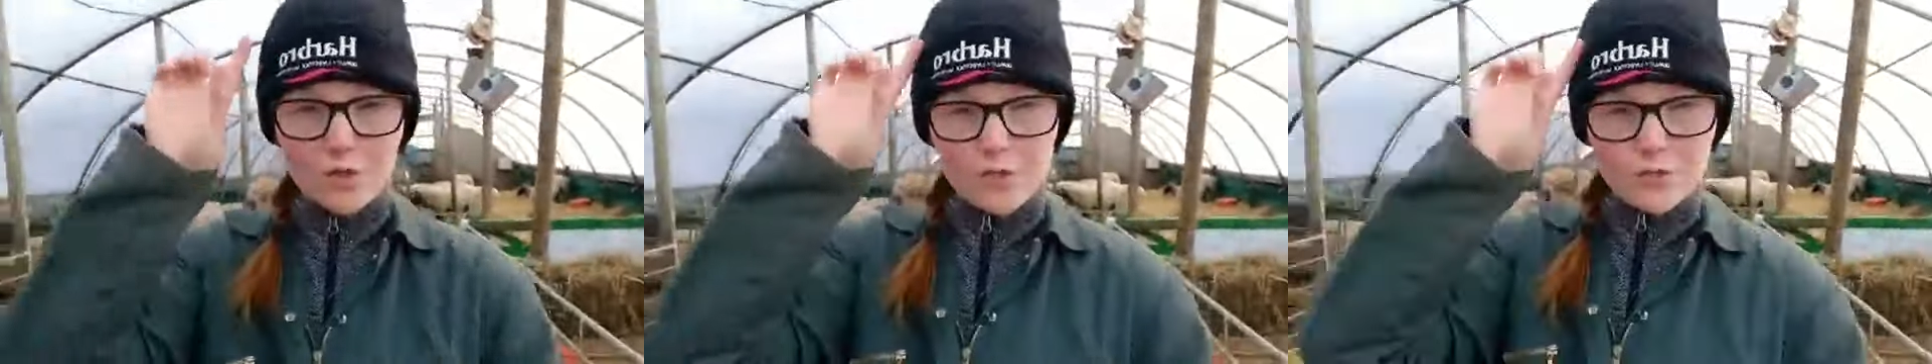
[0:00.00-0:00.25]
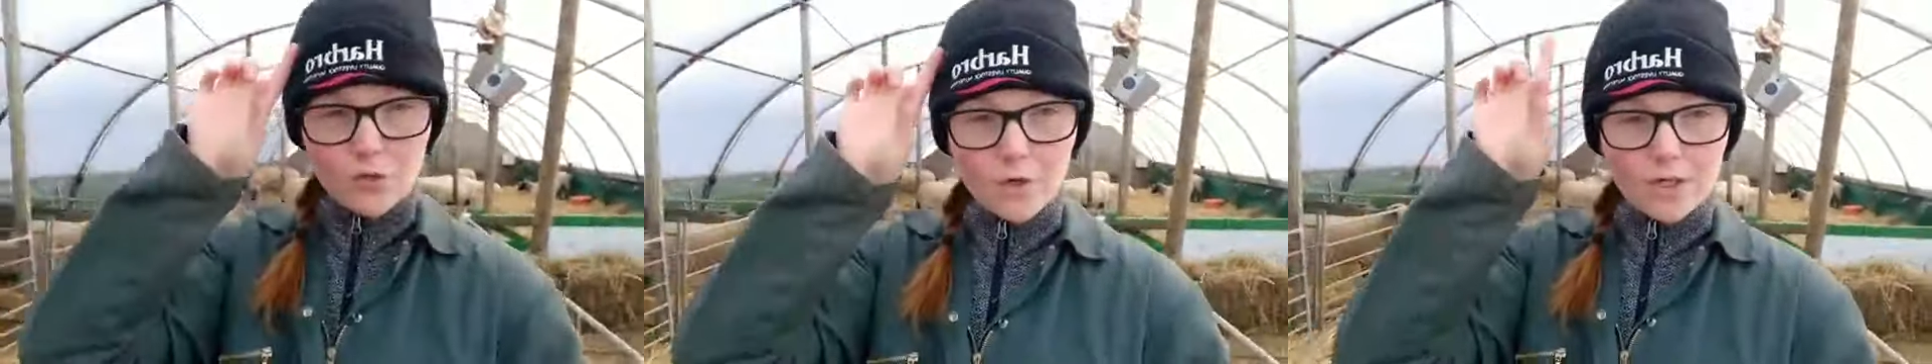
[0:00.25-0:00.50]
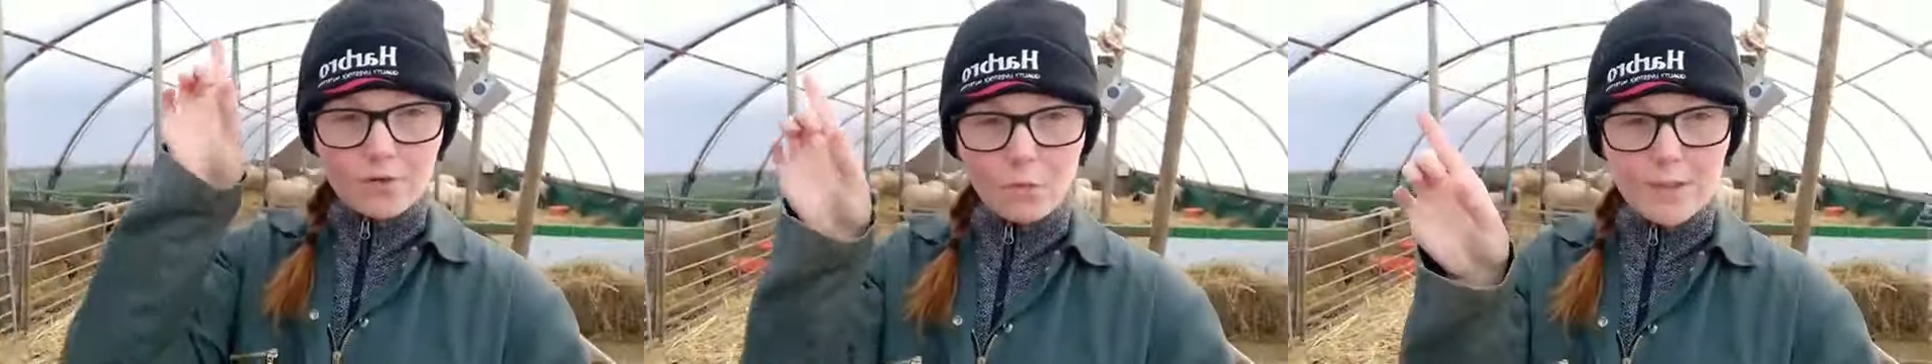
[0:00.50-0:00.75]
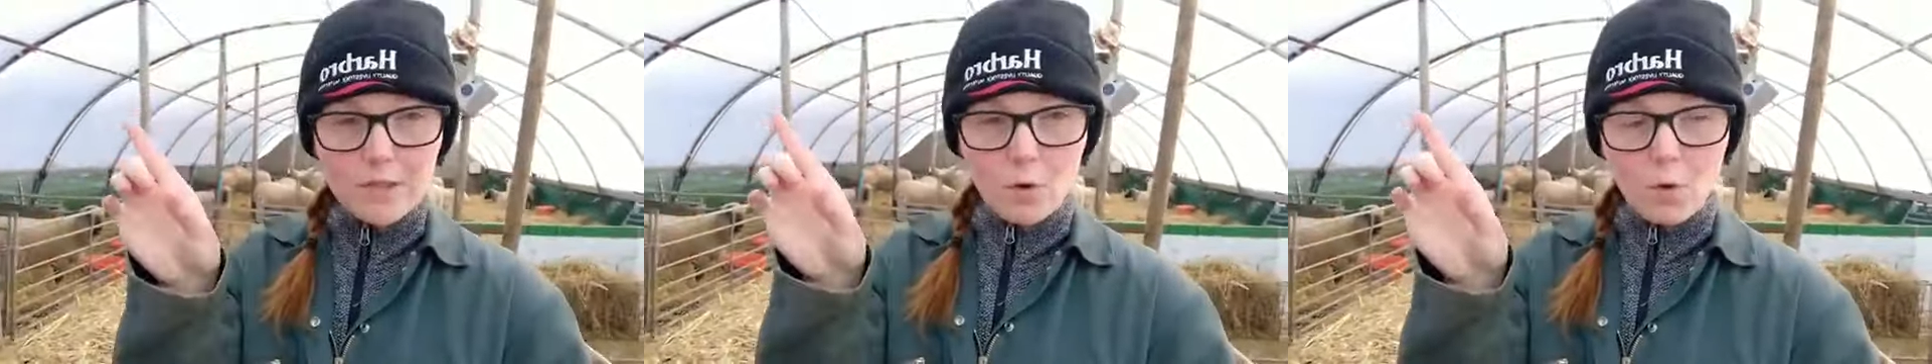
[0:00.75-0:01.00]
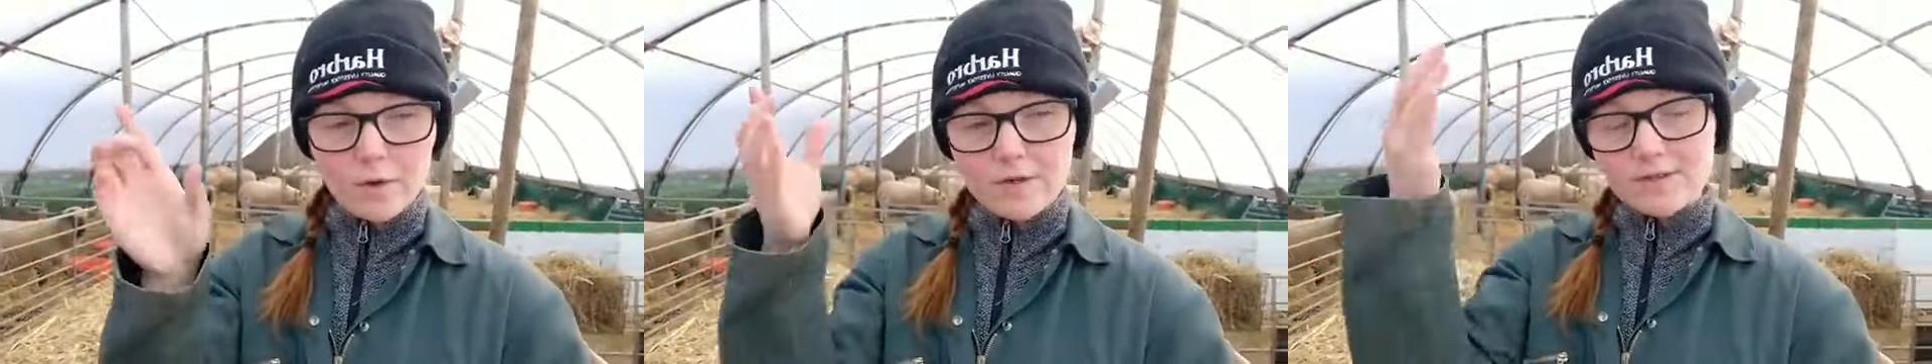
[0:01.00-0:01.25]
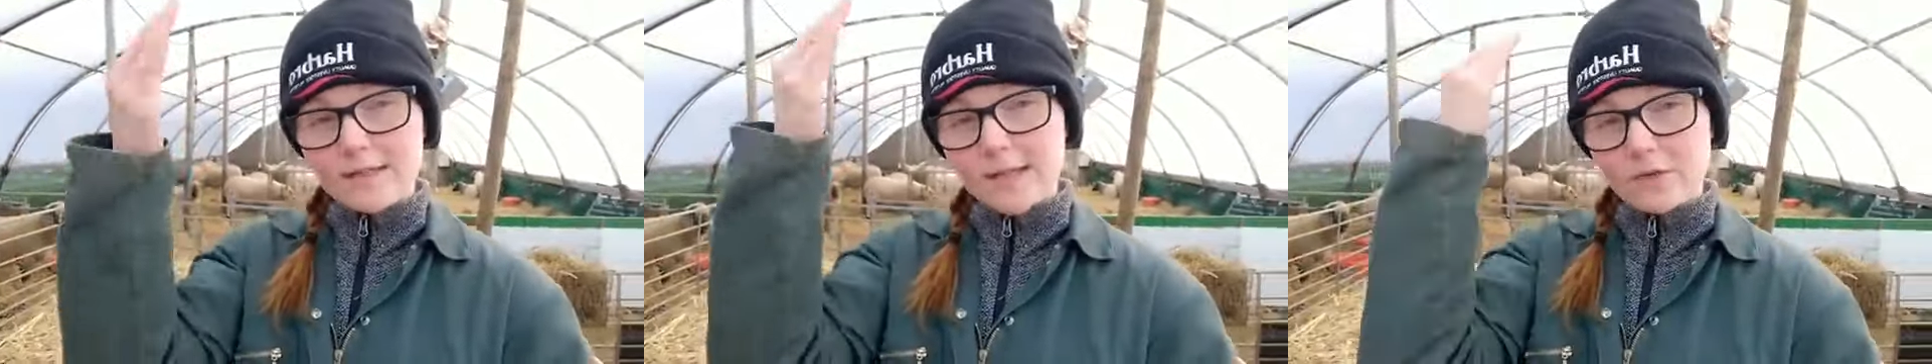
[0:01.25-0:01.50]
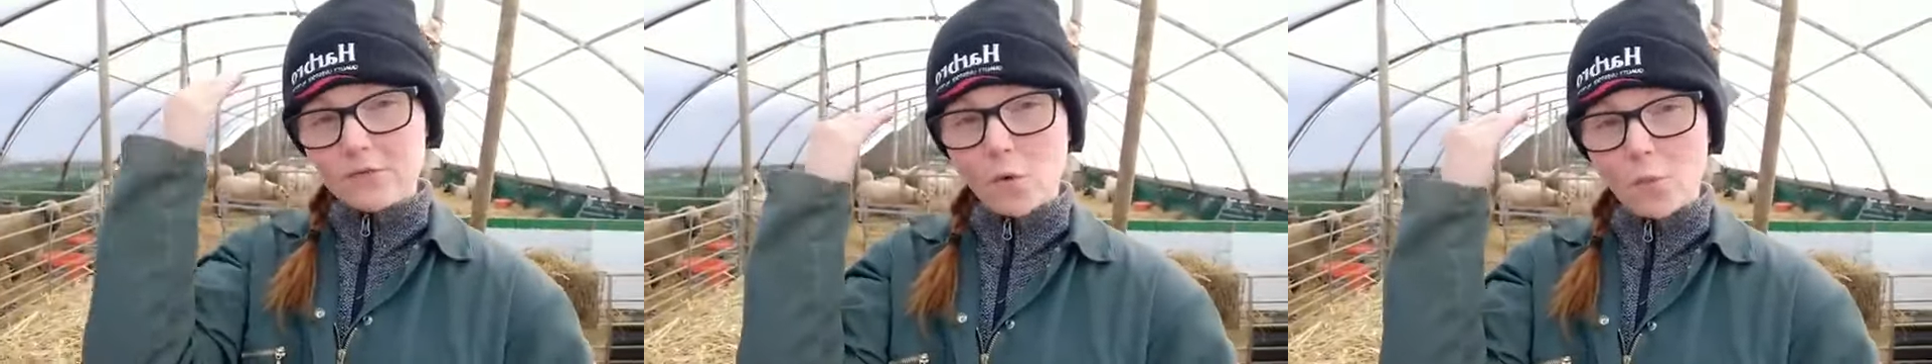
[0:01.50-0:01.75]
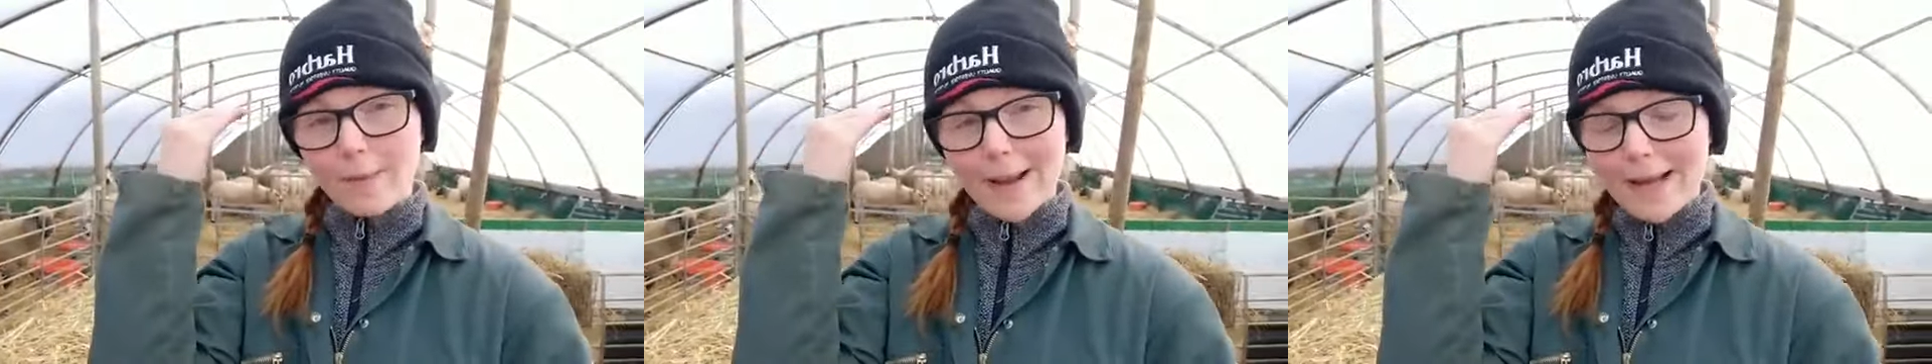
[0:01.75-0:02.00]
she's got kind of wee horns that kind of
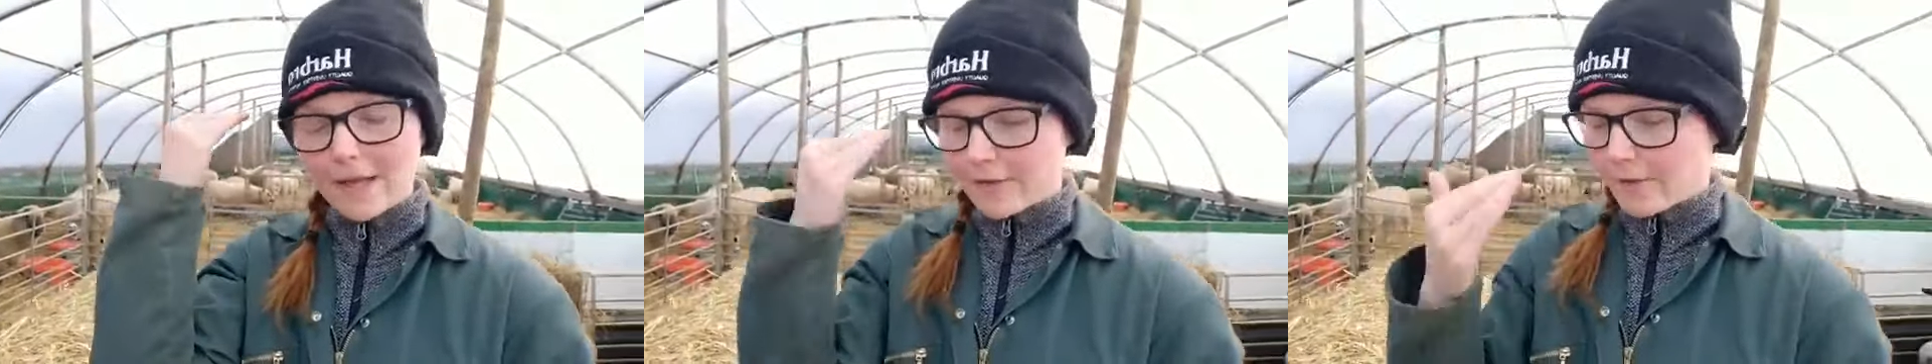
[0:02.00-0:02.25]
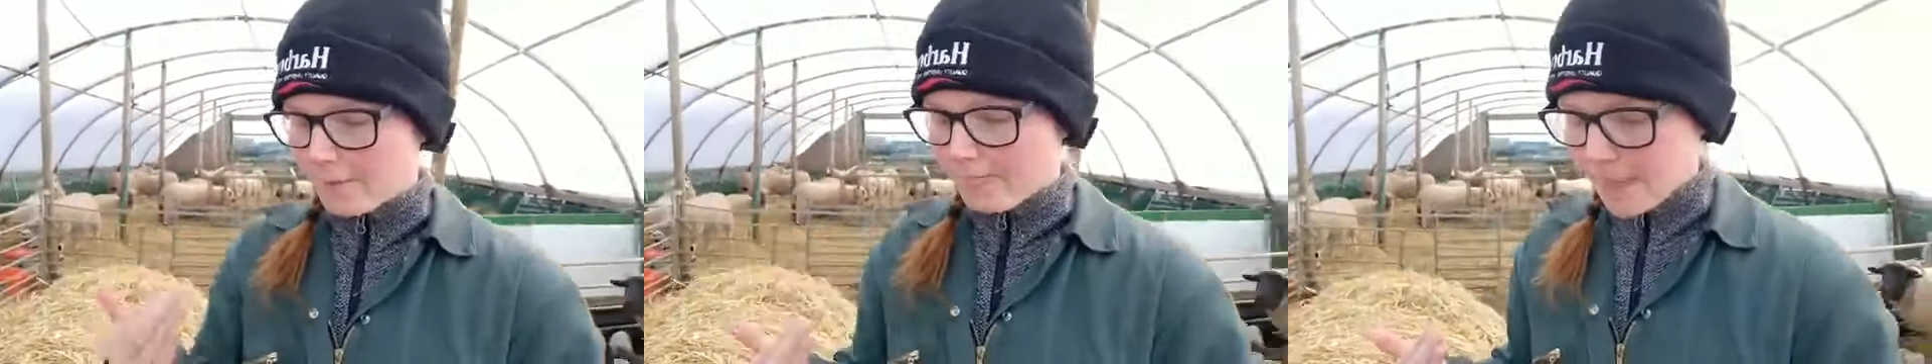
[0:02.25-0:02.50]
go back,